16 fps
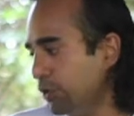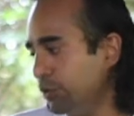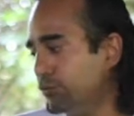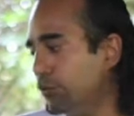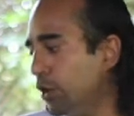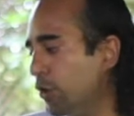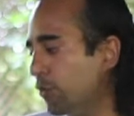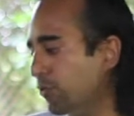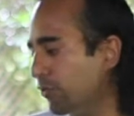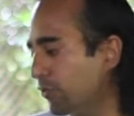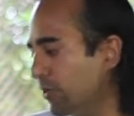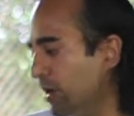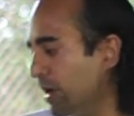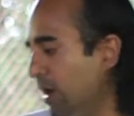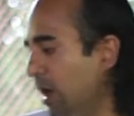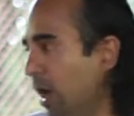Roof.
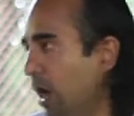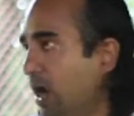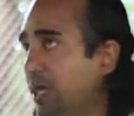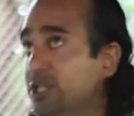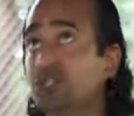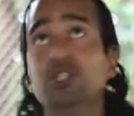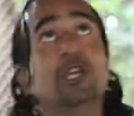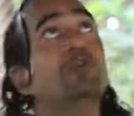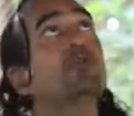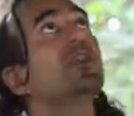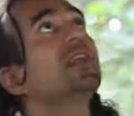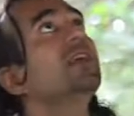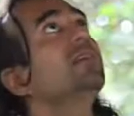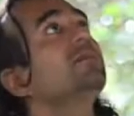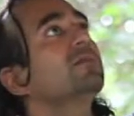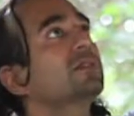It's
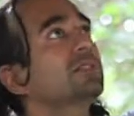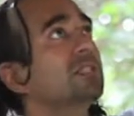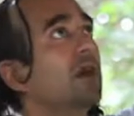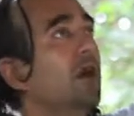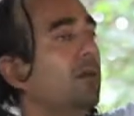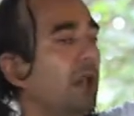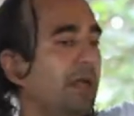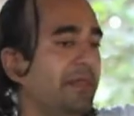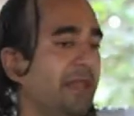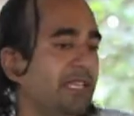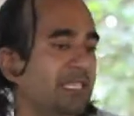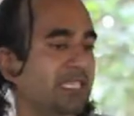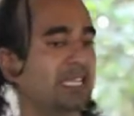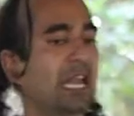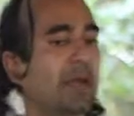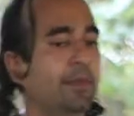generally like
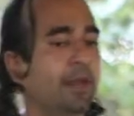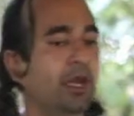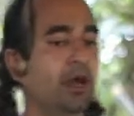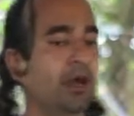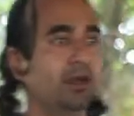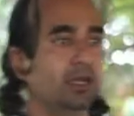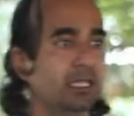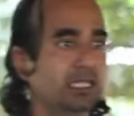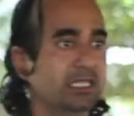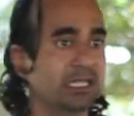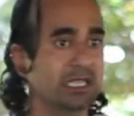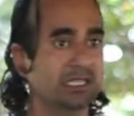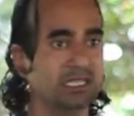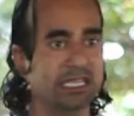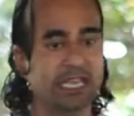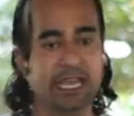this. It's laminar.
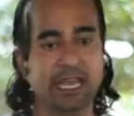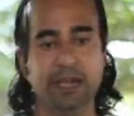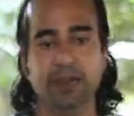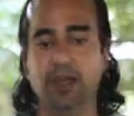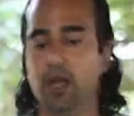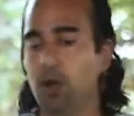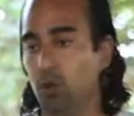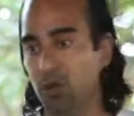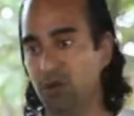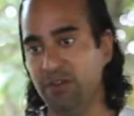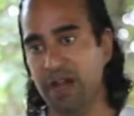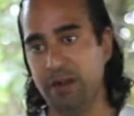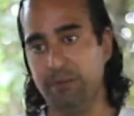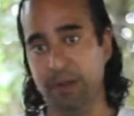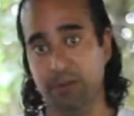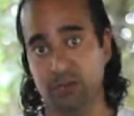It's tin. We've
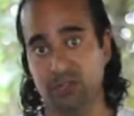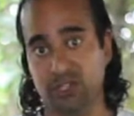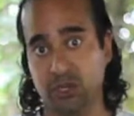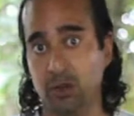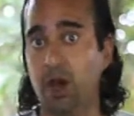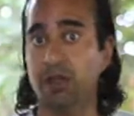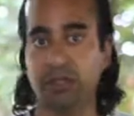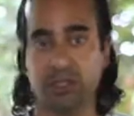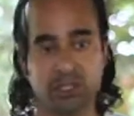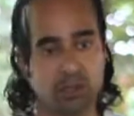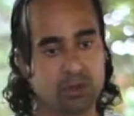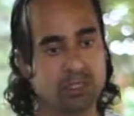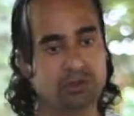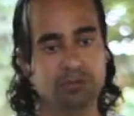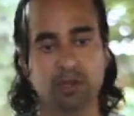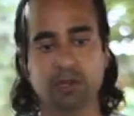had people do other
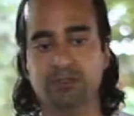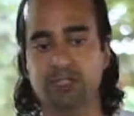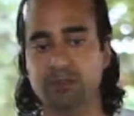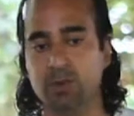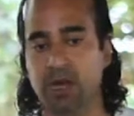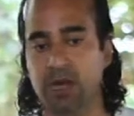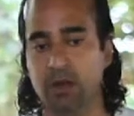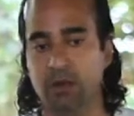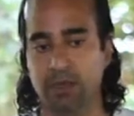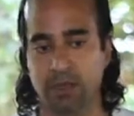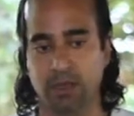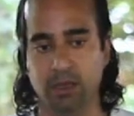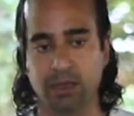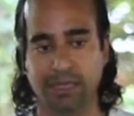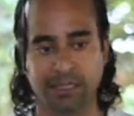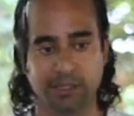sorts of roofs as well in
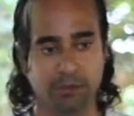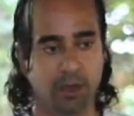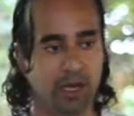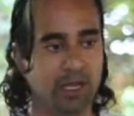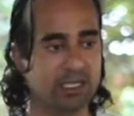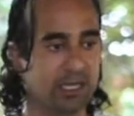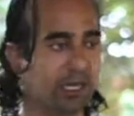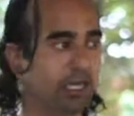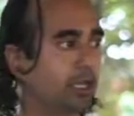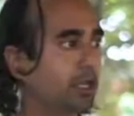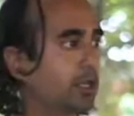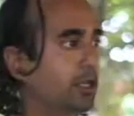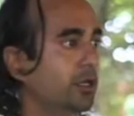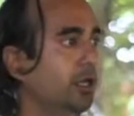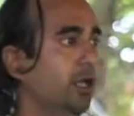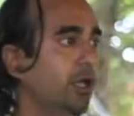the past. Like you
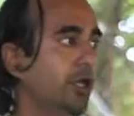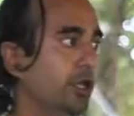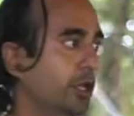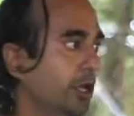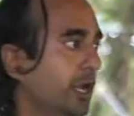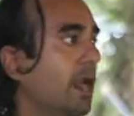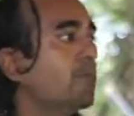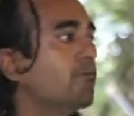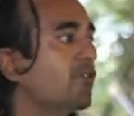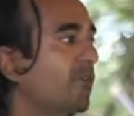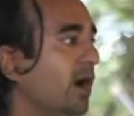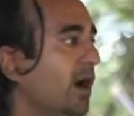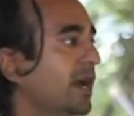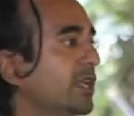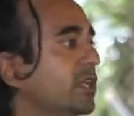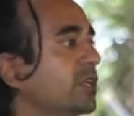can
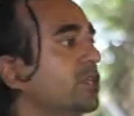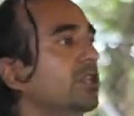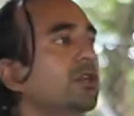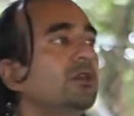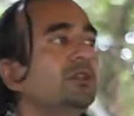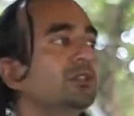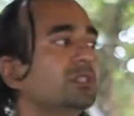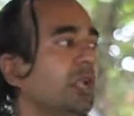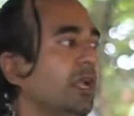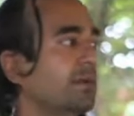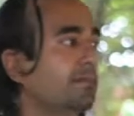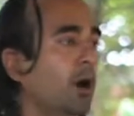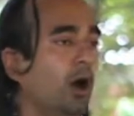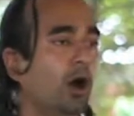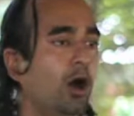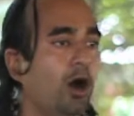improvise. You can use
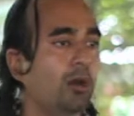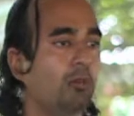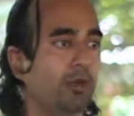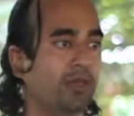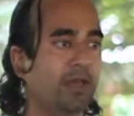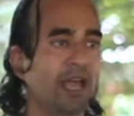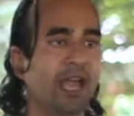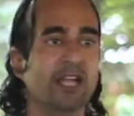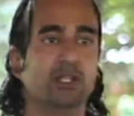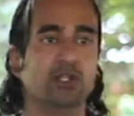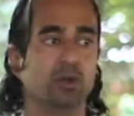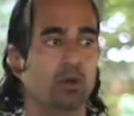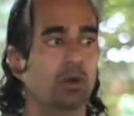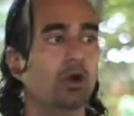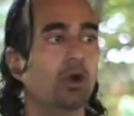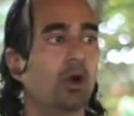like palm or thatch
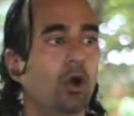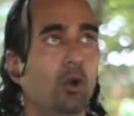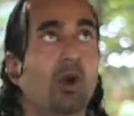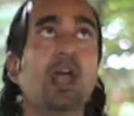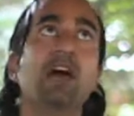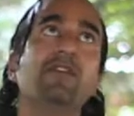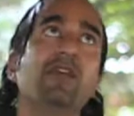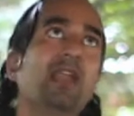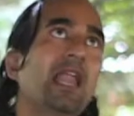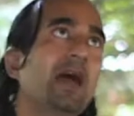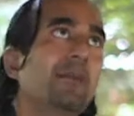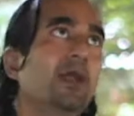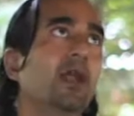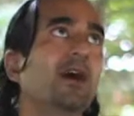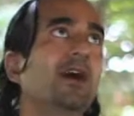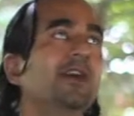or whatever.
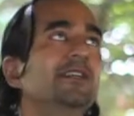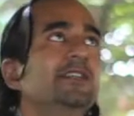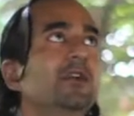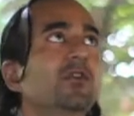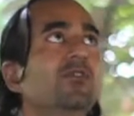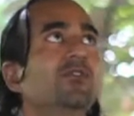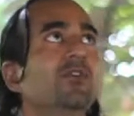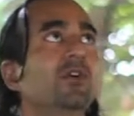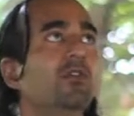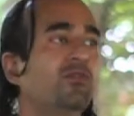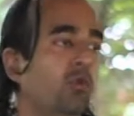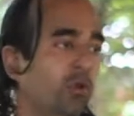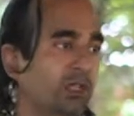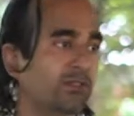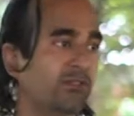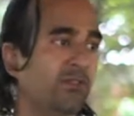Laminar for
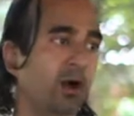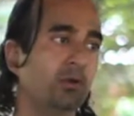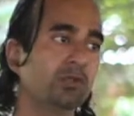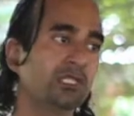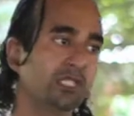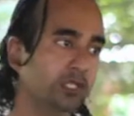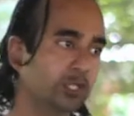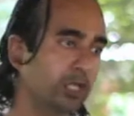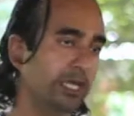all its faults.